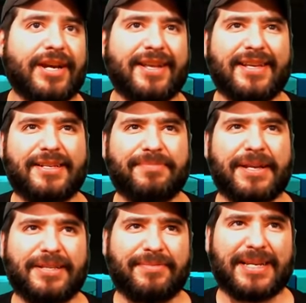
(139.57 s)
and that's
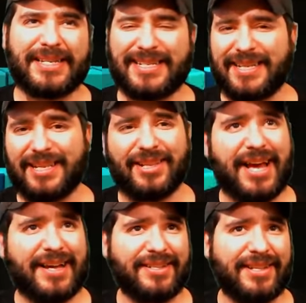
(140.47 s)
basically because of the
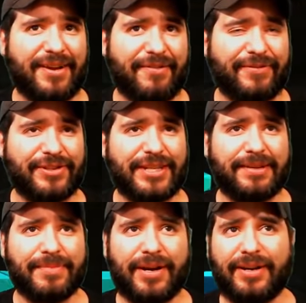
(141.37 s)
last layer for
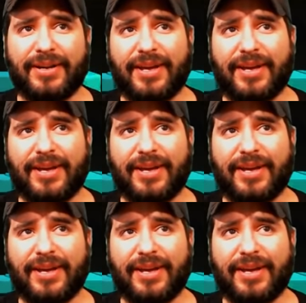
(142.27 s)
Sigma.